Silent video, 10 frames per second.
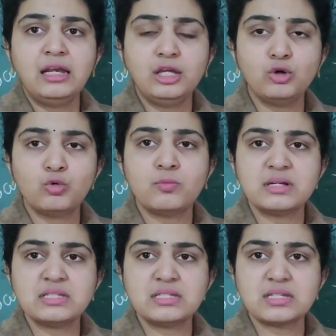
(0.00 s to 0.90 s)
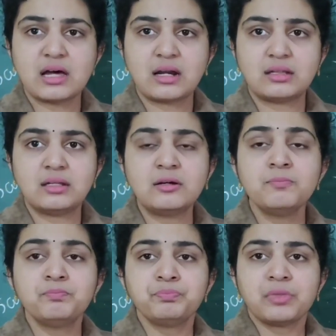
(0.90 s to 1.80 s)
And humans are
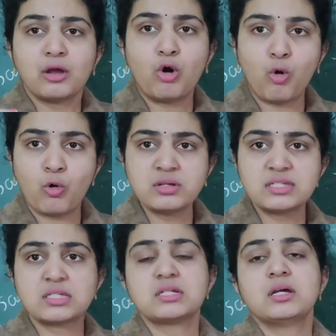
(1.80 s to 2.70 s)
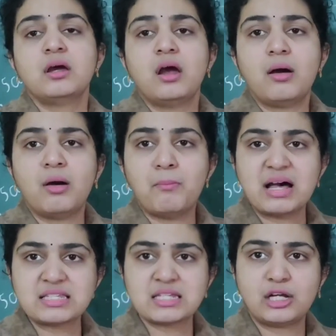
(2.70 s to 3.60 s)
the host.
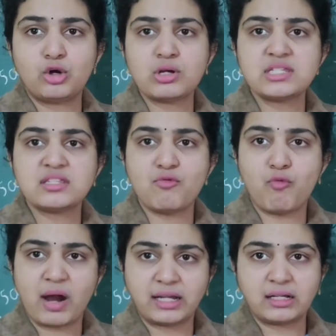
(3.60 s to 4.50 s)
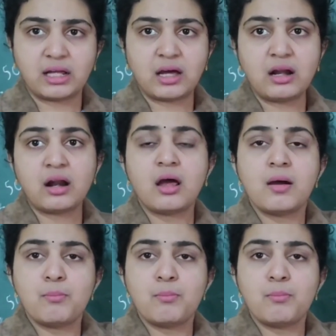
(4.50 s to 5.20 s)
Mosquito is the vector.